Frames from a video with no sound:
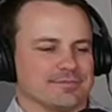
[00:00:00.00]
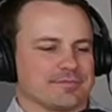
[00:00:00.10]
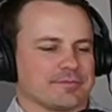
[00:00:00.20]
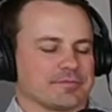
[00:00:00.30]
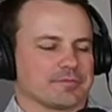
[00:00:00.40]

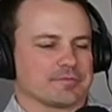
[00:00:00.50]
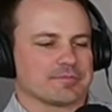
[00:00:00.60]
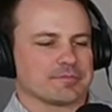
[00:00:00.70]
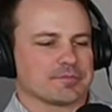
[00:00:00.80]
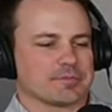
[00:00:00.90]

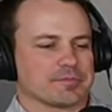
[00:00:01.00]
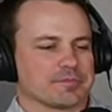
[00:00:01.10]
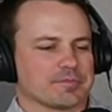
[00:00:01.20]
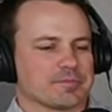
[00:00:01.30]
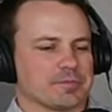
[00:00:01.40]

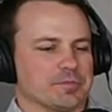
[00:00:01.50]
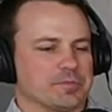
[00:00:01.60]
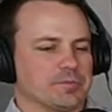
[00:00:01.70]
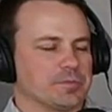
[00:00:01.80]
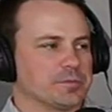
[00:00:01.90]

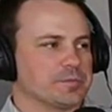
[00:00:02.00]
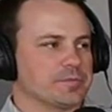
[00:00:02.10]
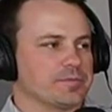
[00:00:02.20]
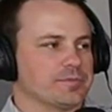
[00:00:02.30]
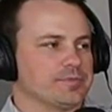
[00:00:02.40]
(not speaking)